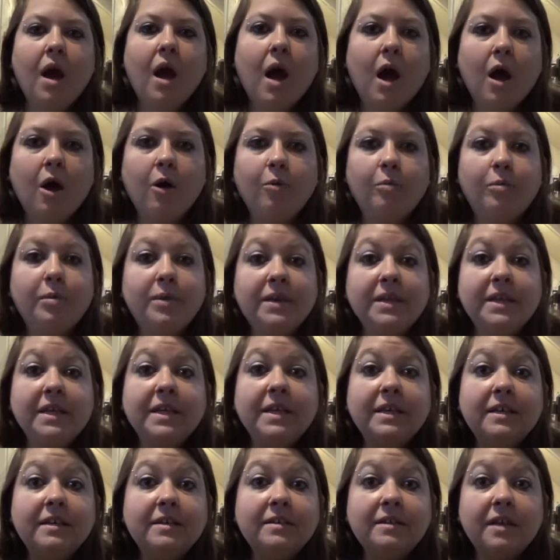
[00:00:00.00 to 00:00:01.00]
Oh,
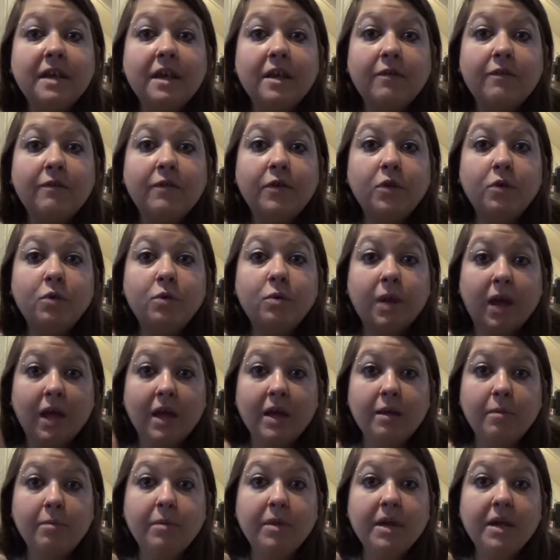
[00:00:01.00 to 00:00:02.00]
please, if you
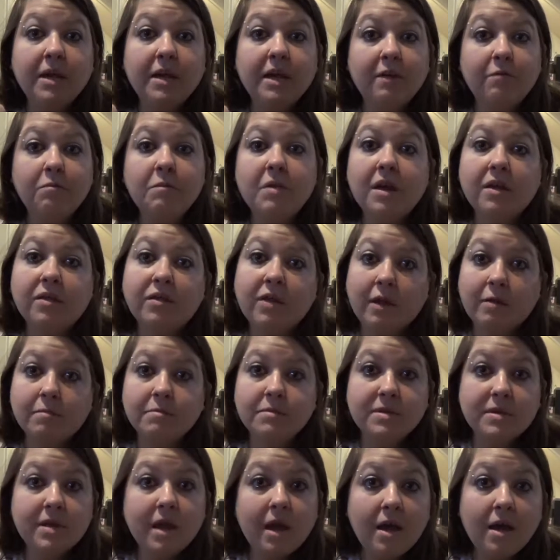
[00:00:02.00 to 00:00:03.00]
like me, give me a
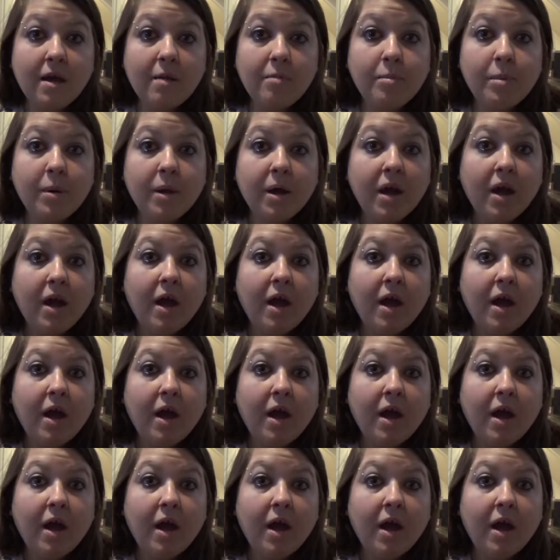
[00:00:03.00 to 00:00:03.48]
thumbs up.